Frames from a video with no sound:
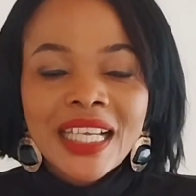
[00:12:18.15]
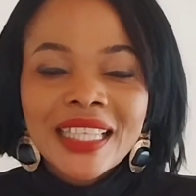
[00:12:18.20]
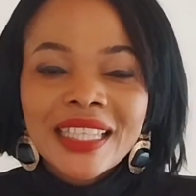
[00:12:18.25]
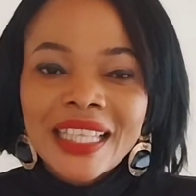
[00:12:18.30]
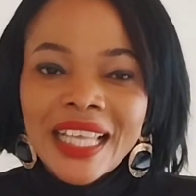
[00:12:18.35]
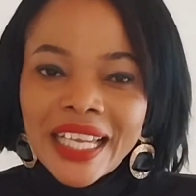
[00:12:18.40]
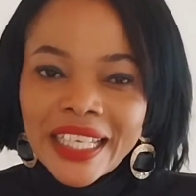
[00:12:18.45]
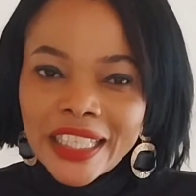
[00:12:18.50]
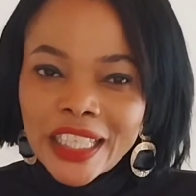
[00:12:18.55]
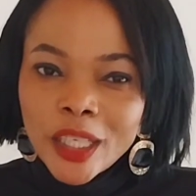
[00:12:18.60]

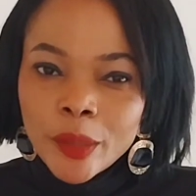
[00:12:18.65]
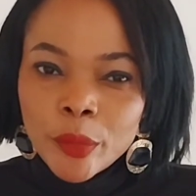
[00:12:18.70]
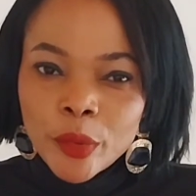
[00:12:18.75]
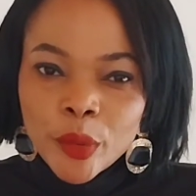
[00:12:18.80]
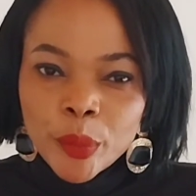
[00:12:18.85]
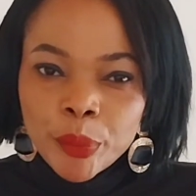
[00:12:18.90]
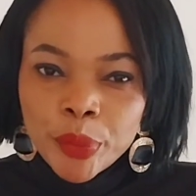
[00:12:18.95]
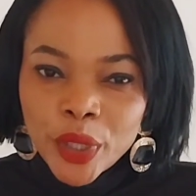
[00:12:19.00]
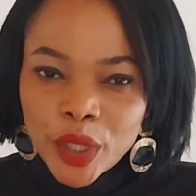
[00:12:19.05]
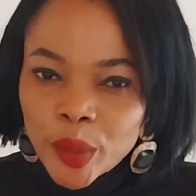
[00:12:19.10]

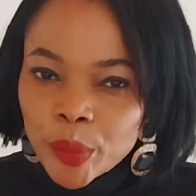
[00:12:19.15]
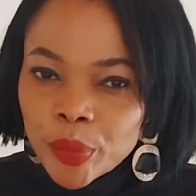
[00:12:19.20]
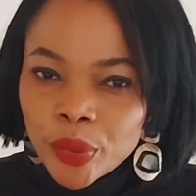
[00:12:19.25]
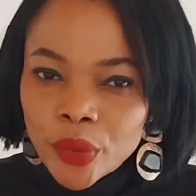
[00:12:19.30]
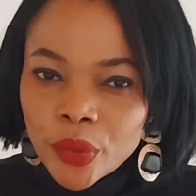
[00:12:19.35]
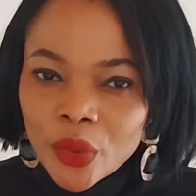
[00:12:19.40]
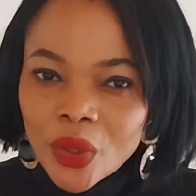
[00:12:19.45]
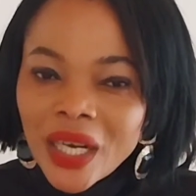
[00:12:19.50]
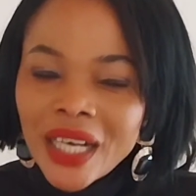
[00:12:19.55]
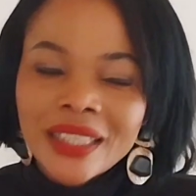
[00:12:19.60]
Likeable
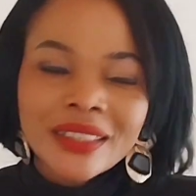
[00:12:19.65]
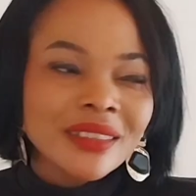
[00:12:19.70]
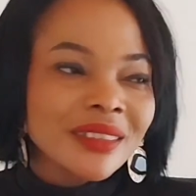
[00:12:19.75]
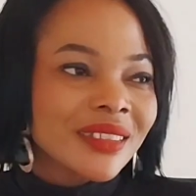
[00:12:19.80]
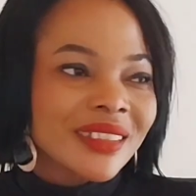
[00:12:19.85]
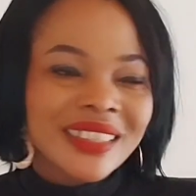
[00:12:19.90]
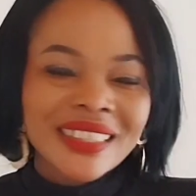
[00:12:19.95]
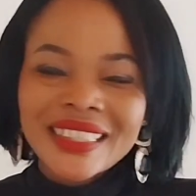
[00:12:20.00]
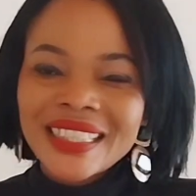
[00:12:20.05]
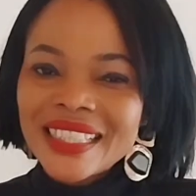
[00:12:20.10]
people are
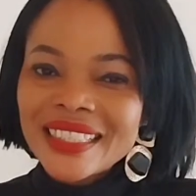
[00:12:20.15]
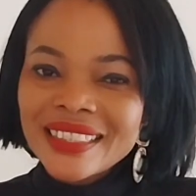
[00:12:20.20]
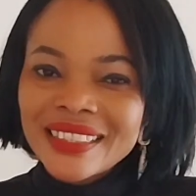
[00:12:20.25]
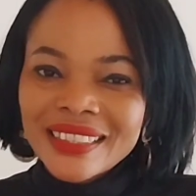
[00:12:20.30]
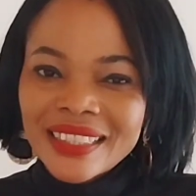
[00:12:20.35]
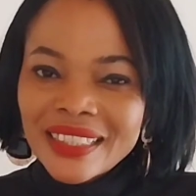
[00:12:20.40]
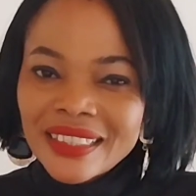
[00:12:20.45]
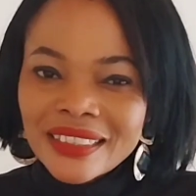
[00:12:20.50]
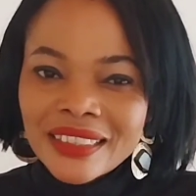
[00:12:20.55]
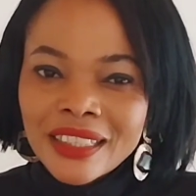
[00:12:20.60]
not the
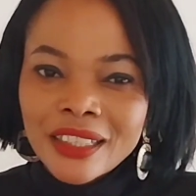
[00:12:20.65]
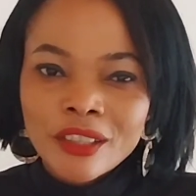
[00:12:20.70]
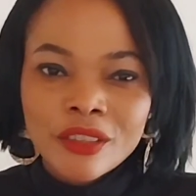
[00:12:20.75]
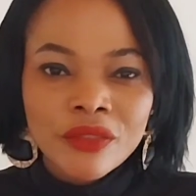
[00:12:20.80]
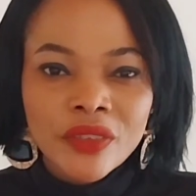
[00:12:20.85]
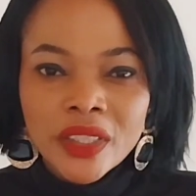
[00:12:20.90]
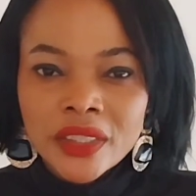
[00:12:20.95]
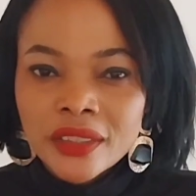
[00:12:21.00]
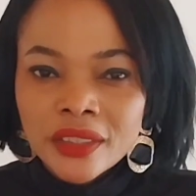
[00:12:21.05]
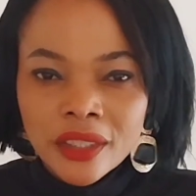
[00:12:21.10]
center
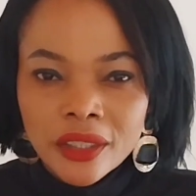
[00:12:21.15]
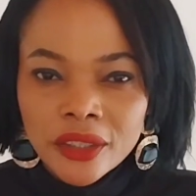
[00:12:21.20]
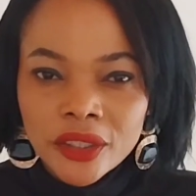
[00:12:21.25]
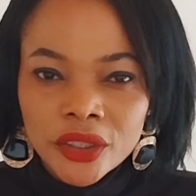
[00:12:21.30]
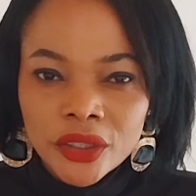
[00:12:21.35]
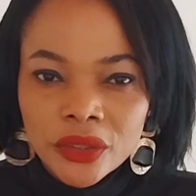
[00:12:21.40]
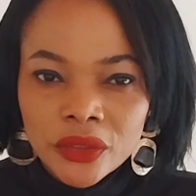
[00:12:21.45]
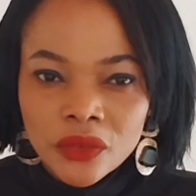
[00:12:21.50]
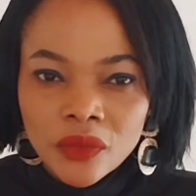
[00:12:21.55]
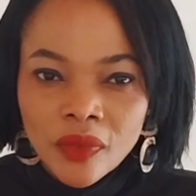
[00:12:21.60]
of
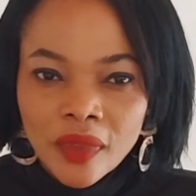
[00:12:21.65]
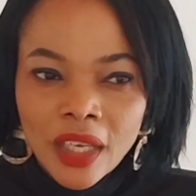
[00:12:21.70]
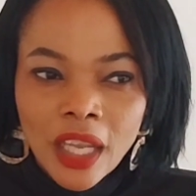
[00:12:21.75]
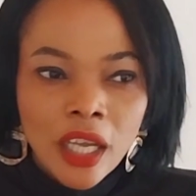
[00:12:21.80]
attention.